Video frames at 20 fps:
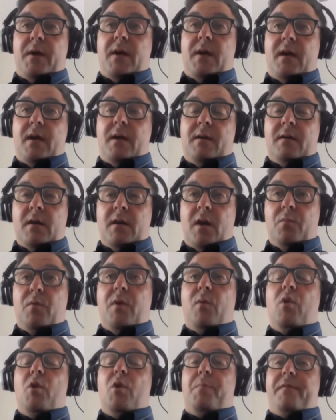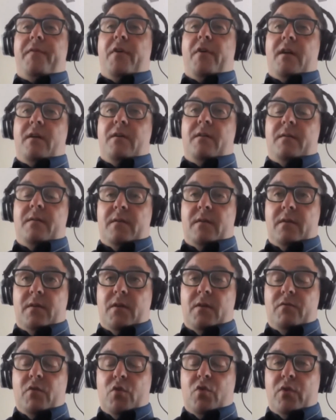and we will provide
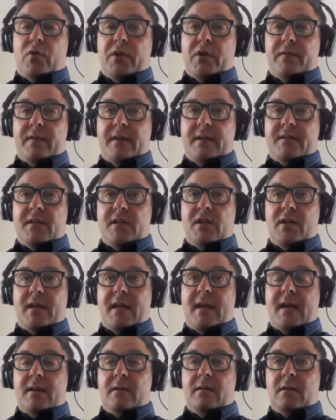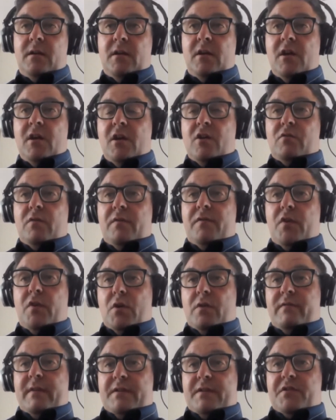the recording of this so you can
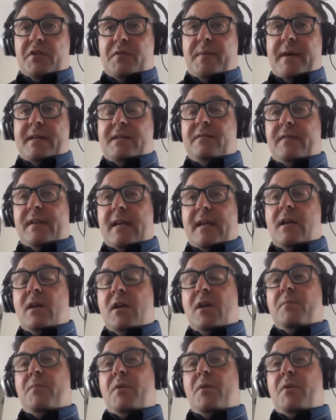review it retrospectively.